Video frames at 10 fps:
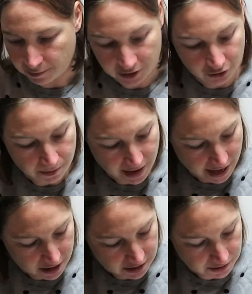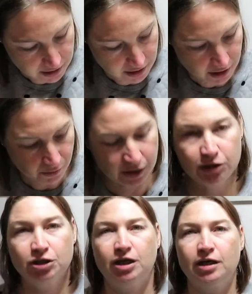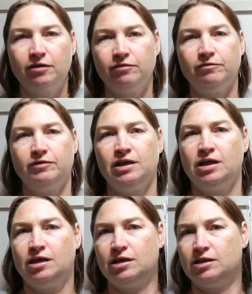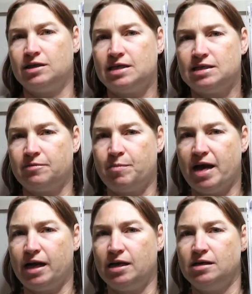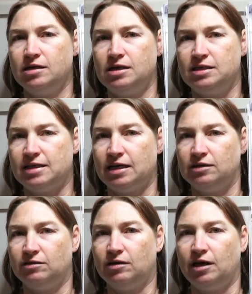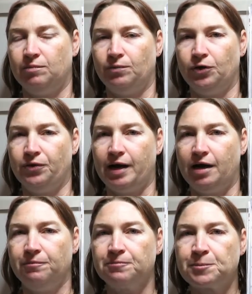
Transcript: little mouse. I might show you because that's the pattern. Is under, I blew it up.